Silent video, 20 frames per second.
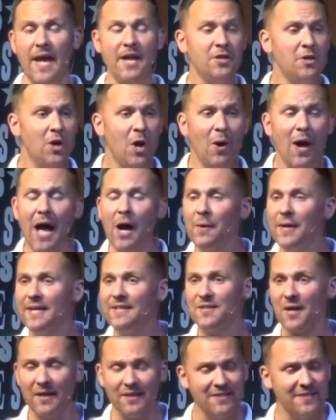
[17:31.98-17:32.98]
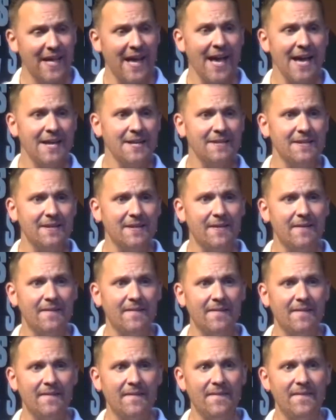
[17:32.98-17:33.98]
And you know how he does that?
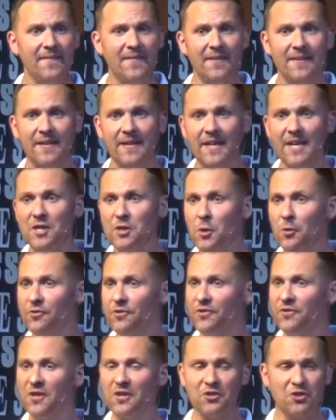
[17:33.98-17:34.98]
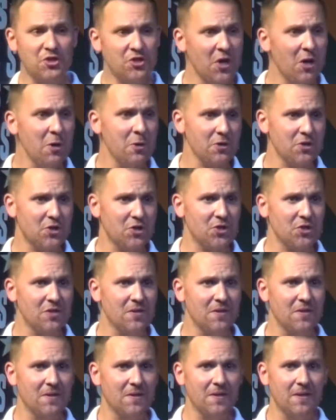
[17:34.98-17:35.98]
He uses his church.
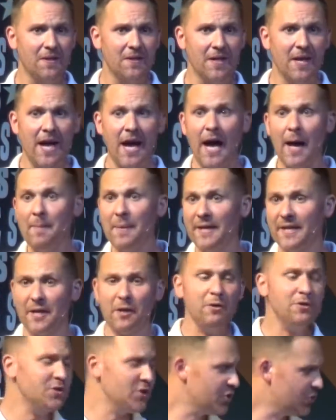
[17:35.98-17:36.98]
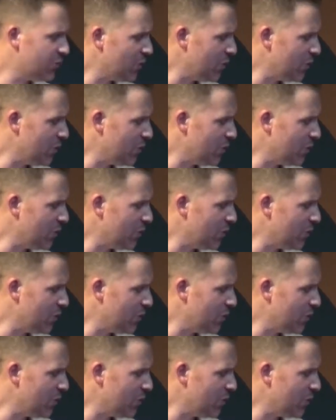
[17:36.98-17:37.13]
I mean, here's the